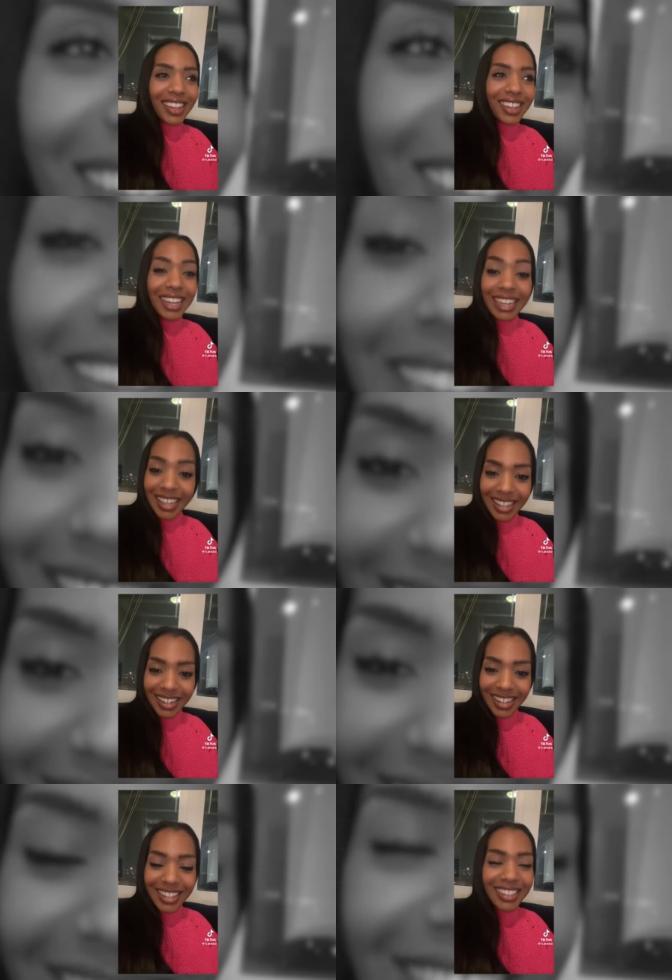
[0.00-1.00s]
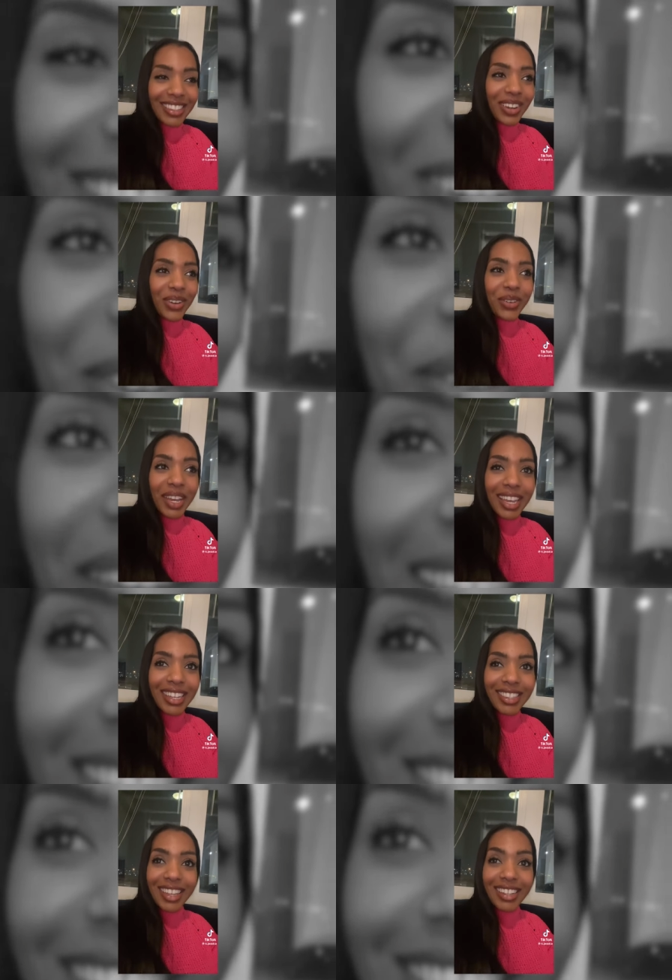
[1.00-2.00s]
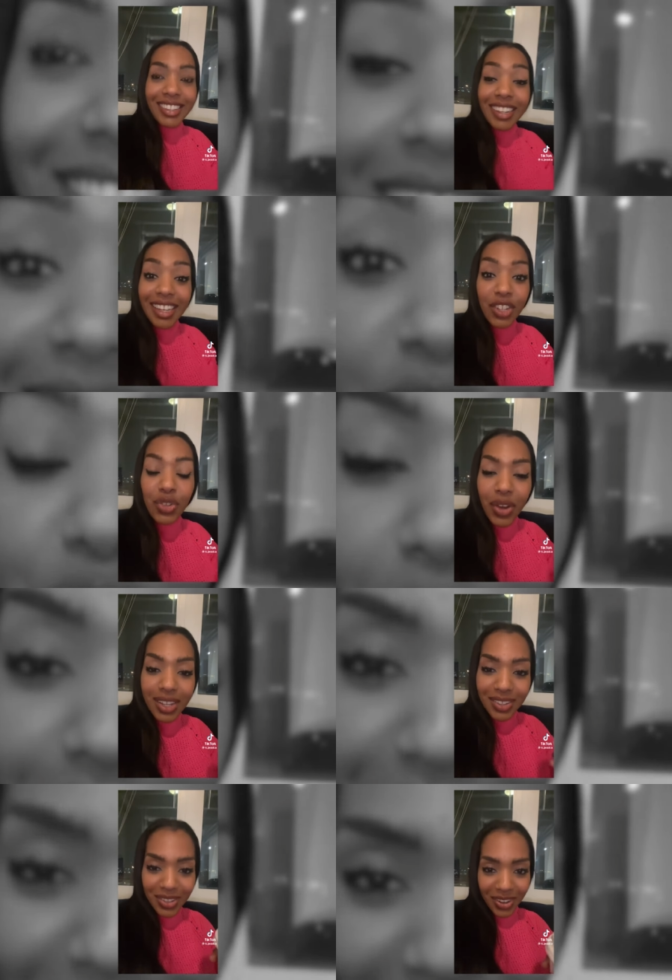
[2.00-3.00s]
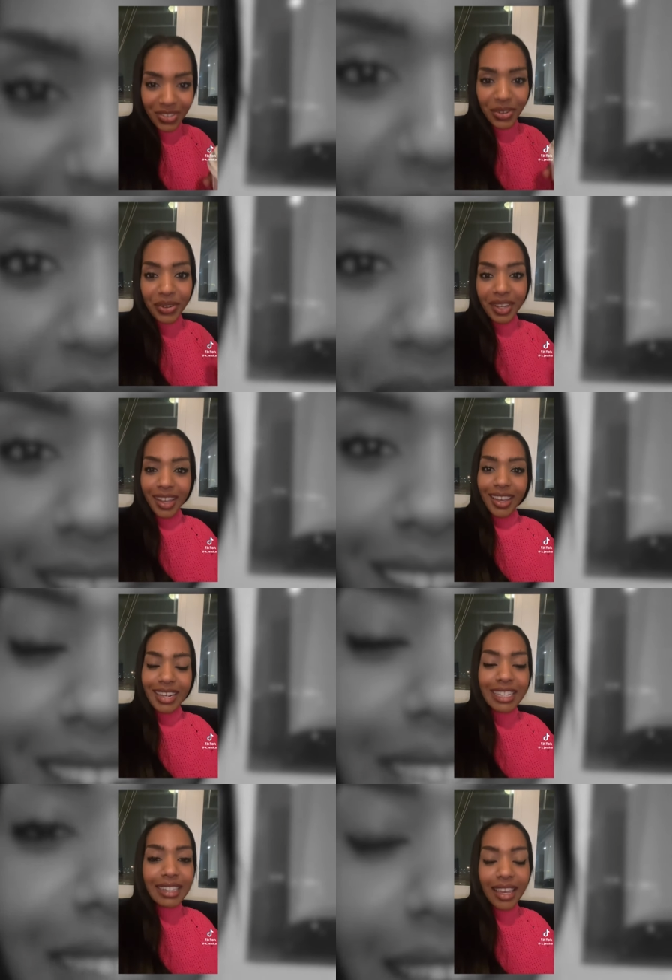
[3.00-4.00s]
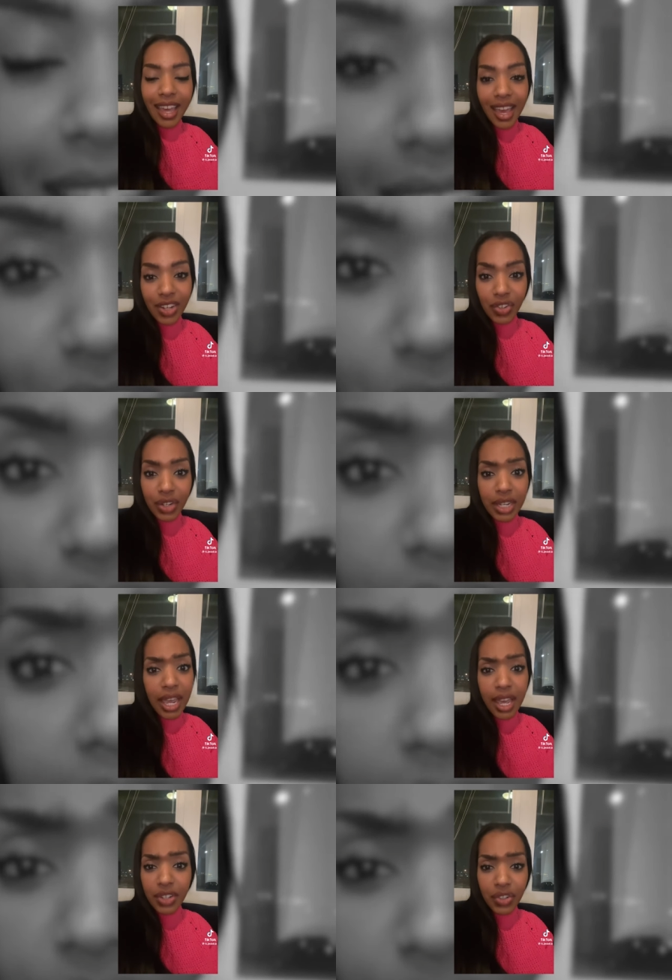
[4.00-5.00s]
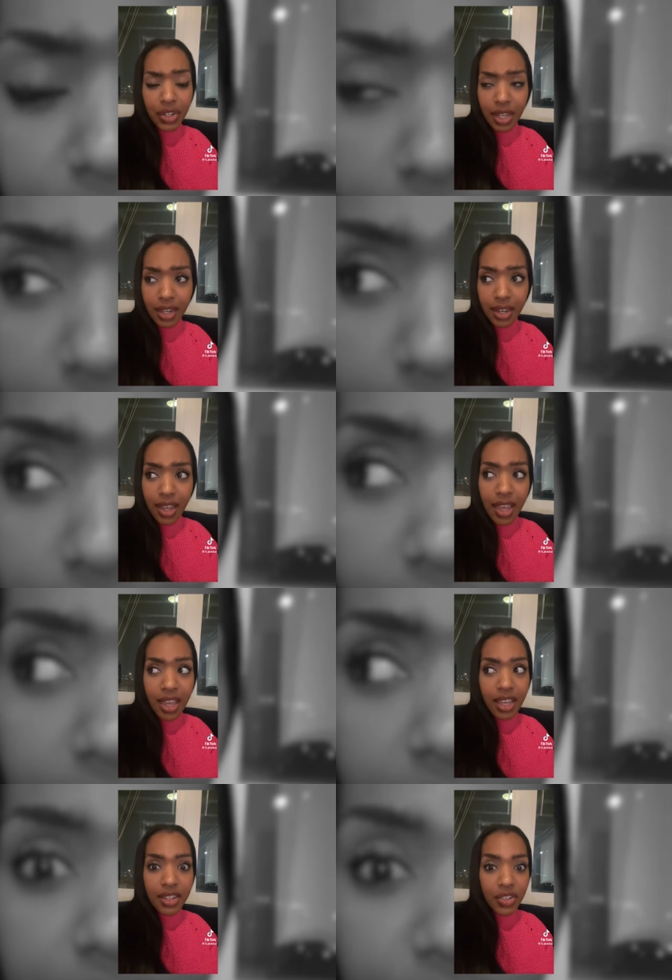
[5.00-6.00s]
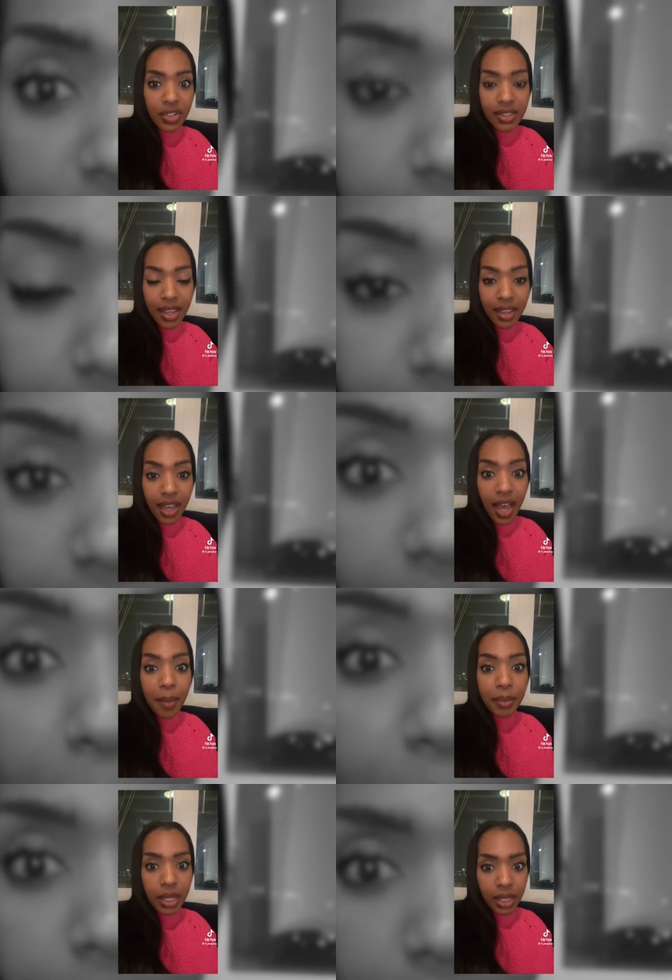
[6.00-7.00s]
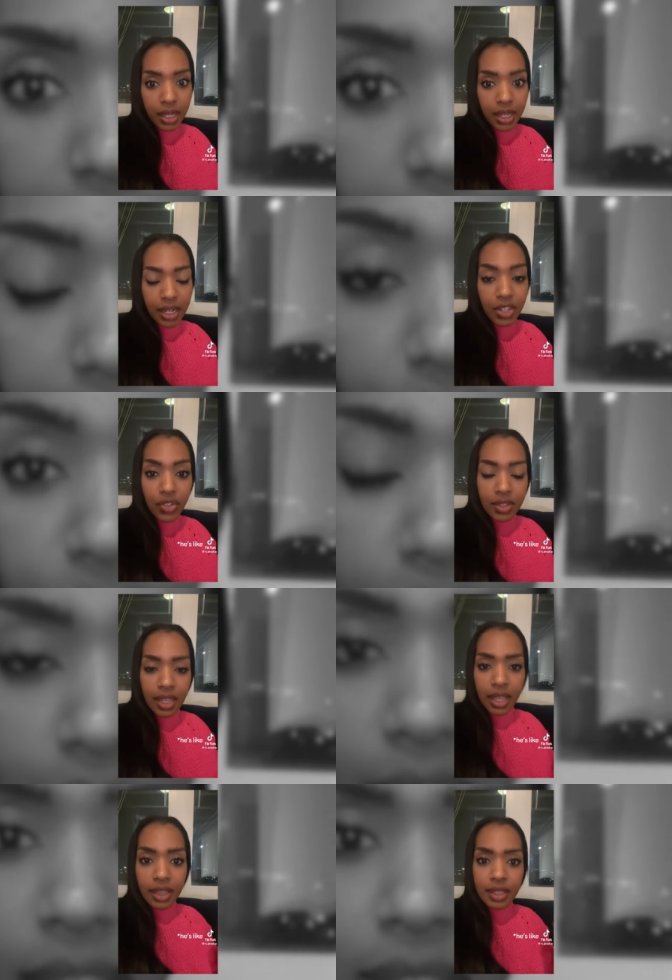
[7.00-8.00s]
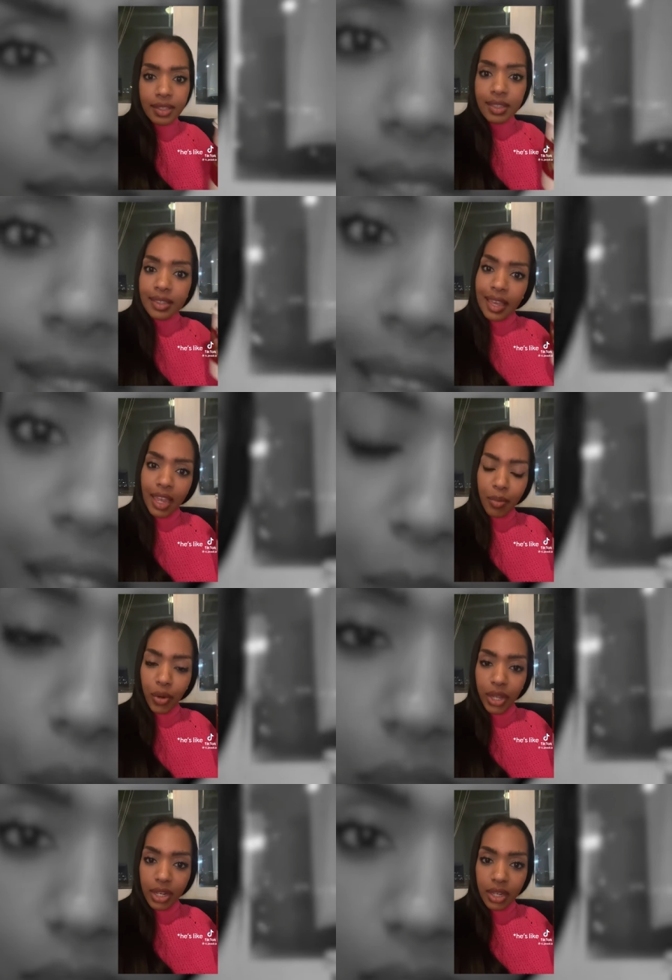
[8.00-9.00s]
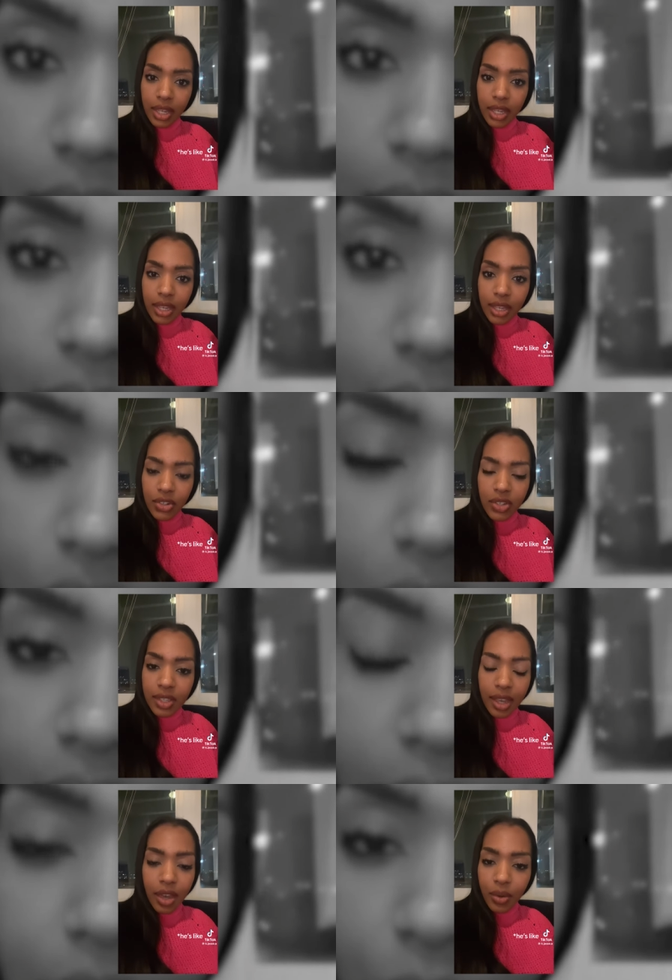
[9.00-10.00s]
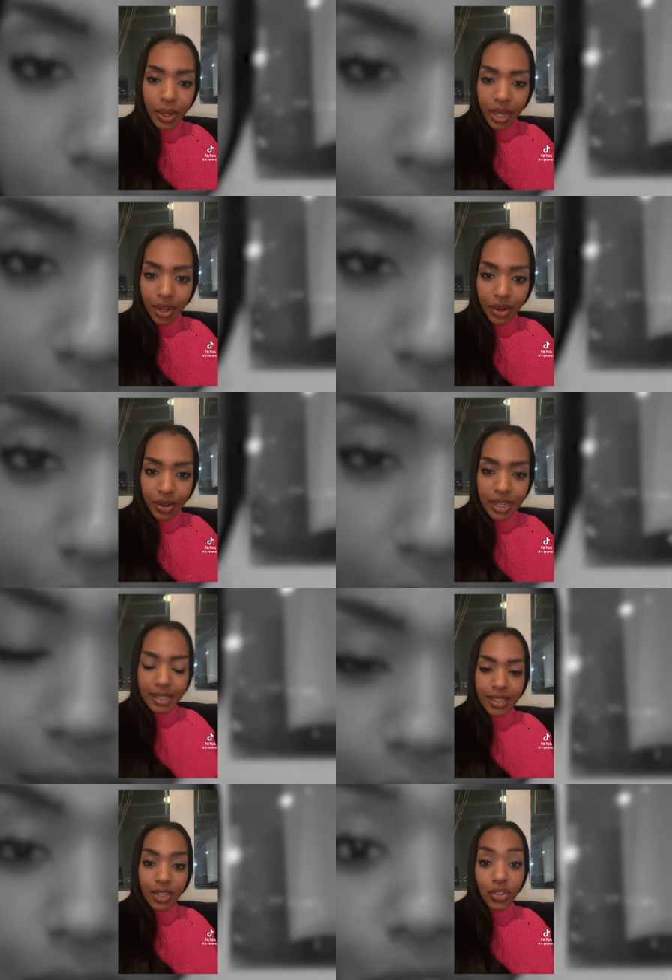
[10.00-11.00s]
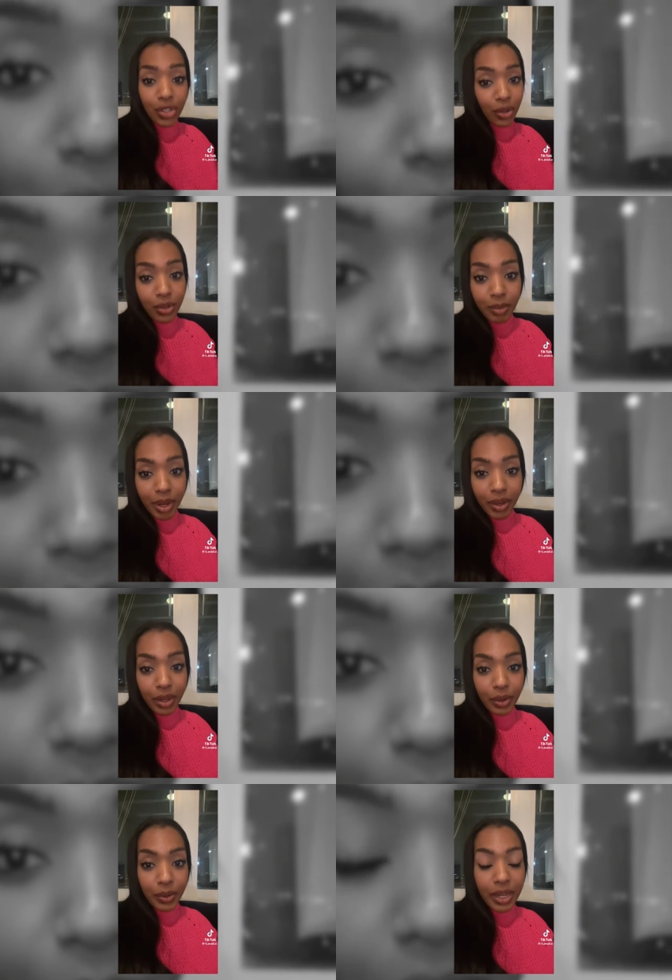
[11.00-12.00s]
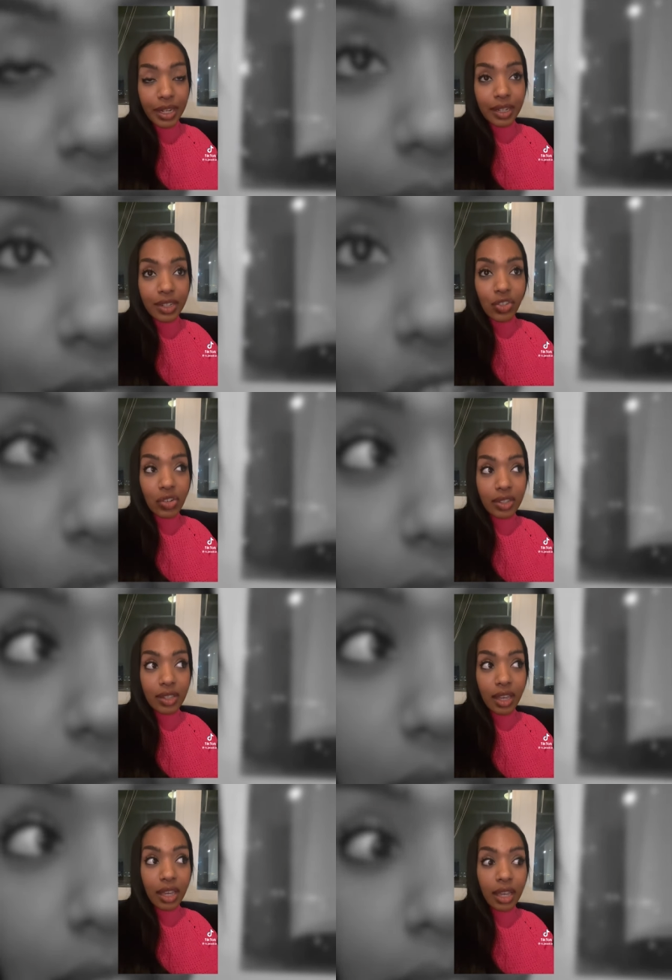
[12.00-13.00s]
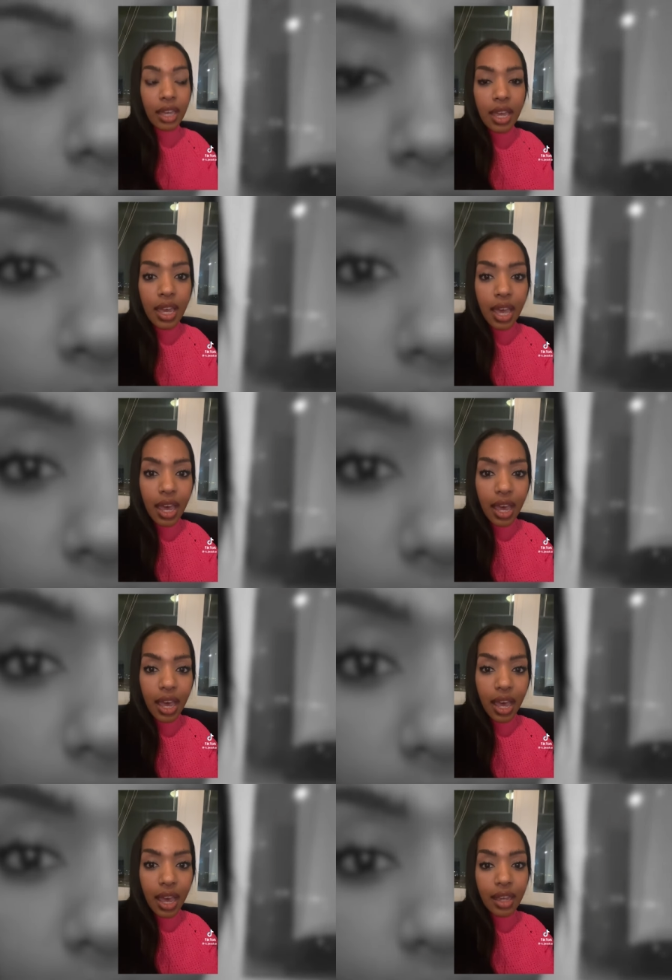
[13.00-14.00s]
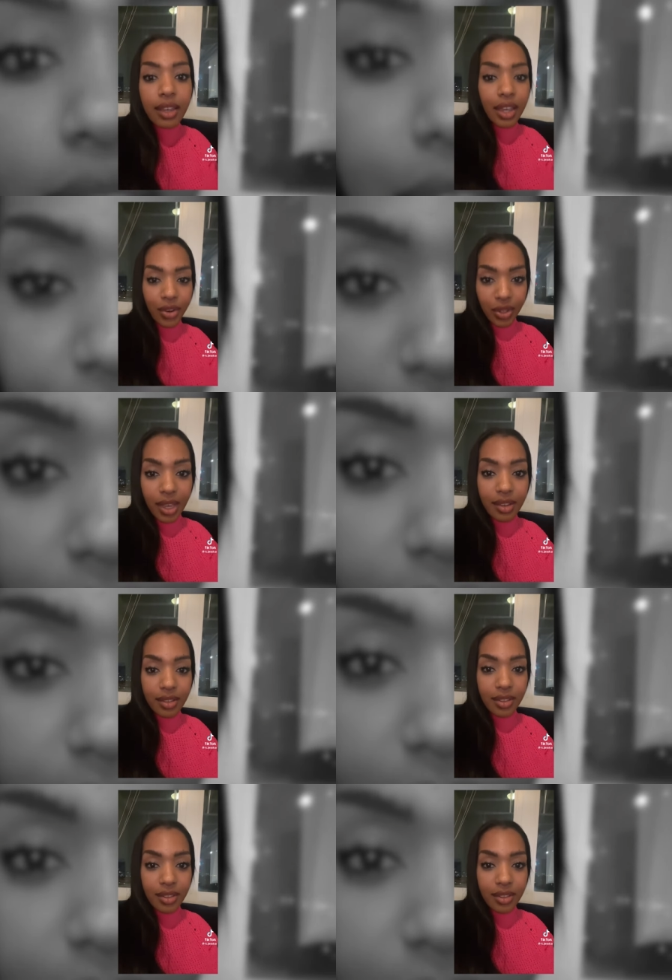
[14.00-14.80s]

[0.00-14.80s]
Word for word: Again. So he says, uh, he tries to talk to her again. He's like, Ashton, Ashton. And she's like, I'm good. And she's like, this is Cameron. She's like, I don't care. He says she knows about you. And she's like, I could care less.